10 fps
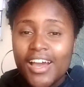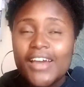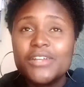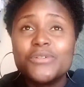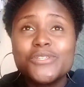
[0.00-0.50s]

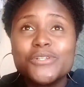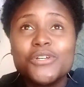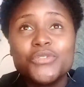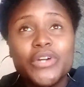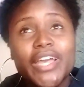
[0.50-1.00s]
And also
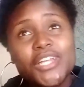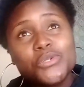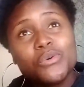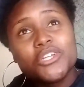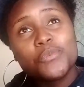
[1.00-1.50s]
don't forget
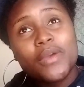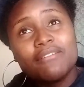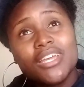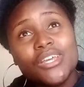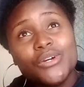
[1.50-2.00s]
to watch my
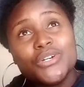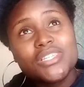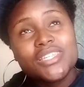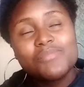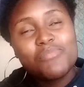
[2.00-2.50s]

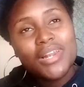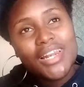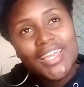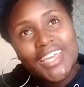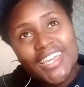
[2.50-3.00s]
videos,
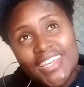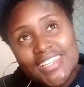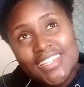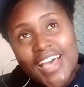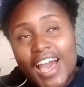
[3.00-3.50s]
please.
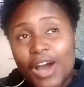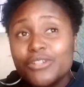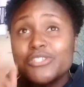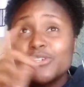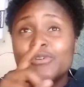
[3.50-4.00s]

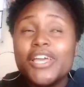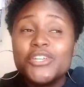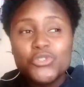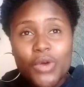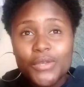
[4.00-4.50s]
Also
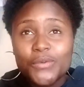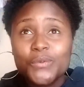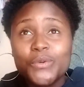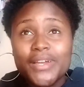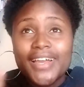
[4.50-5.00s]
ensure
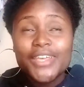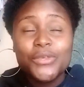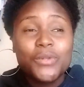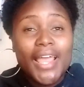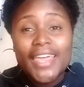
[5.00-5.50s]
you
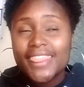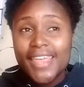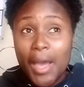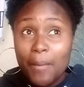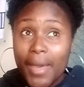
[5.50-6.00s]
like
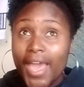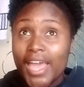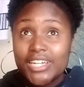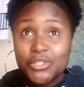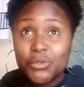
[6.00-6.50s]
them
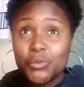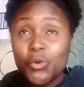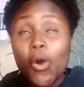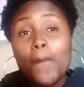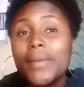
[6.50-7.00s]
and you
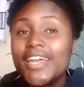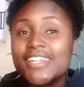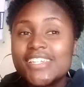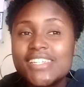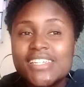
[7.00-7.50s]

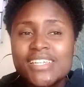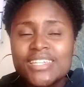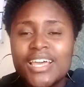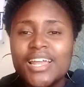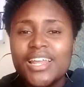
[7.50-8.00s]
comment.
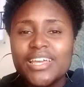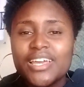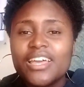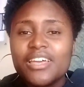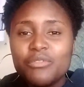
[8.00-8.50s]
Like
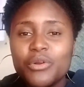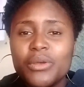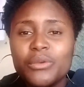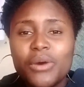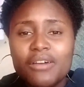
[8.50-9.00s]
everywhere
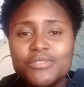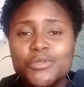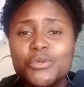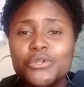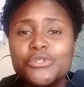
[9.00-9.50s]
you have to
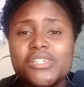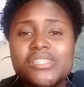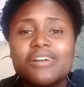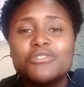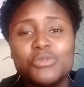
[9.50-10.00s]
go, you just
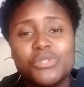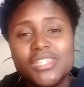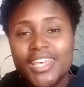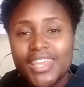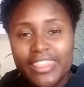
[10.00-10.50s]
have to
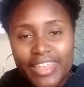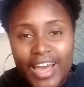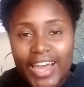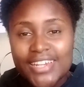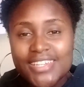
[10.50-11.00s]
say
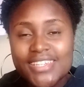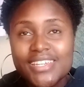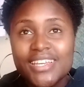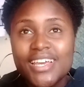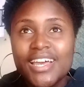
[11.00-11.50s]
that.
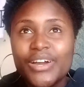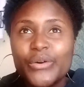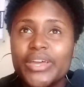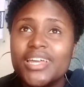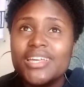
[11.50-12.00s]

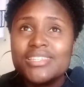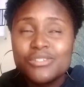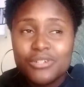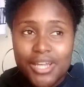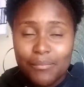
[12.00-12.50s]
Okay, it's
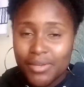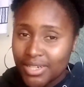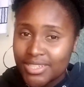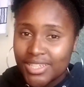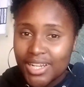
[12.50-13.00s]
not a
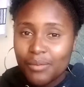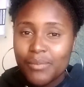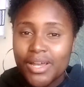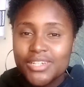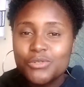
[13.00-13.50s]
big deal,
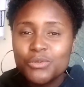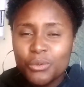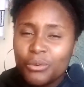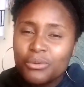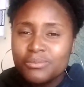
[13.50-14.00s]
but you
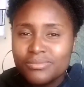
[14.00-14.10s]
know,